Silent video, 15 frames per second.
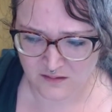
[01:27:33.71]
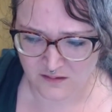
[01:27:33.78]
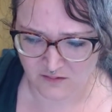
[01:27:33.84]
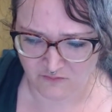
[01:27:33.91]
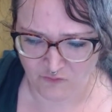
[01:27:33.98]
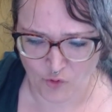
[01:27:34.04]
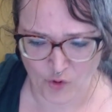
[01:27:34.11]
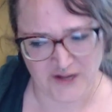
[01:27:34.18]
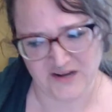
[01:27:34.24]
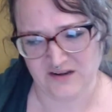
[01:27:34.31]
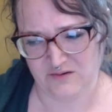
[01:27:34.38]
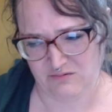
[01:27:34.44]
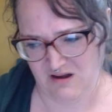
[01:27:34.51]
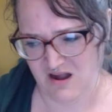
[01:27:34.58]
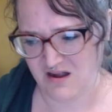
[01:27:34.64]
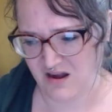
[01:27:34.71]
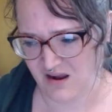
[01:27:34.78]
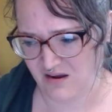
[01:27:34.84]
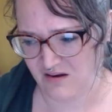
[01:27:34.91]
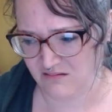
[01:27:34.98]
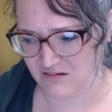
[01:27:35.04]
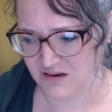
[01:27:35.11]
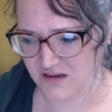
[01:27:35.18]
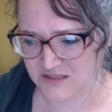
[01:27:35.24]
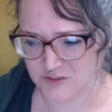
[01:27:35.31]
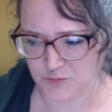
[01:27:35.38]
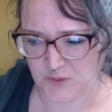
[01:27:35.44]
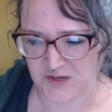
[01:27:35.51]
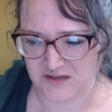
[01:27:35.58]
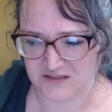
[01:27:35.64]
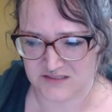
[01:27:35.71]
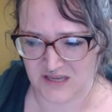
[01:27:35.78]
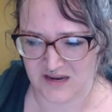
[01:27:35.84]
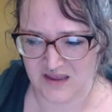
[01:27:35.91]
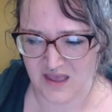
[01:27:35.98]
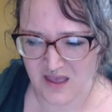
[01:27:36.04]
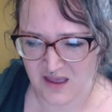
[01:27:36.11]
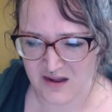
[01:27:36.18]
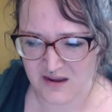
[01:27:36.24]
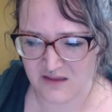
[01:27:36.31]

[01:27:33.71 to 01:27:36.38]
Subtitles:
avoidant right now, it's because I can't